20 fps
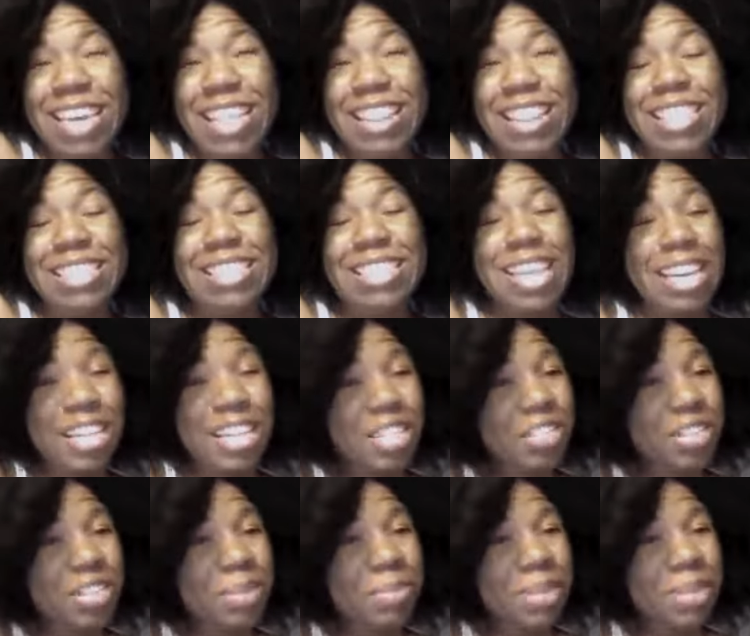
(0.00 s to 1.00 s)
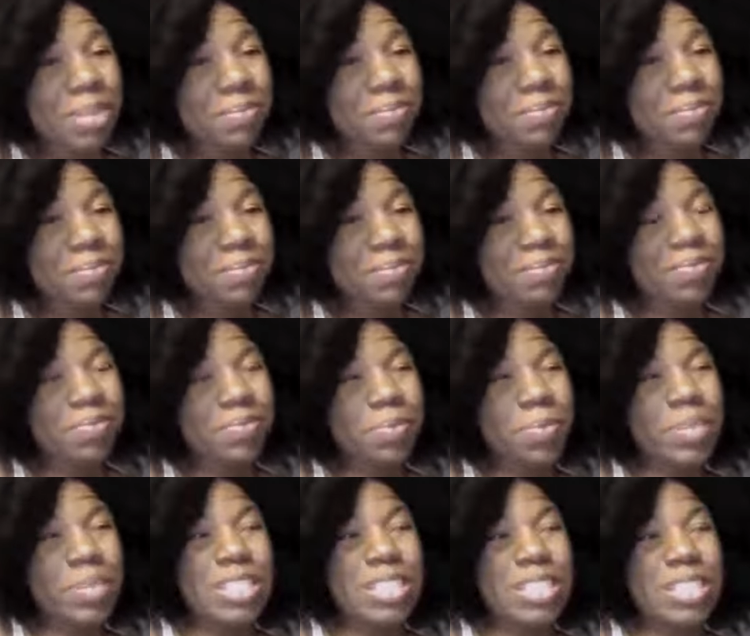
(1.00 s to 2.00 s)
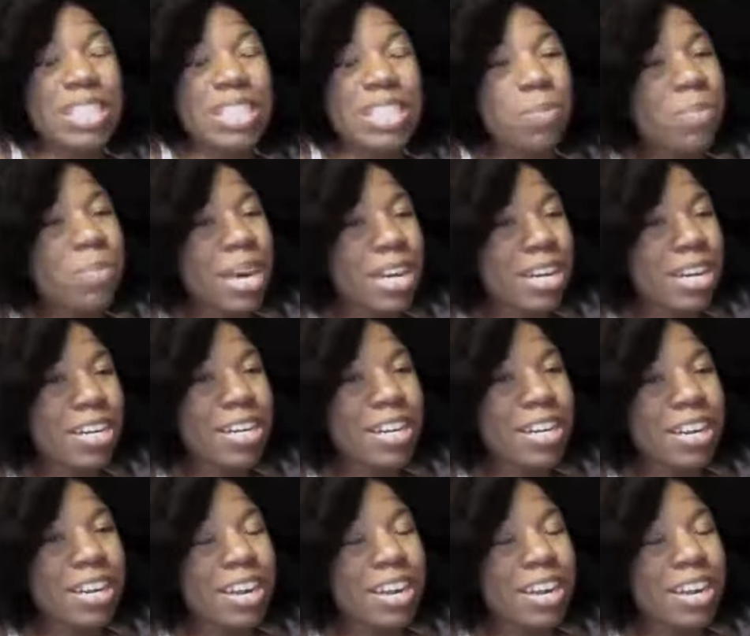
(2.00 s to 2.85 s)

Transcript: The second treatment was even better.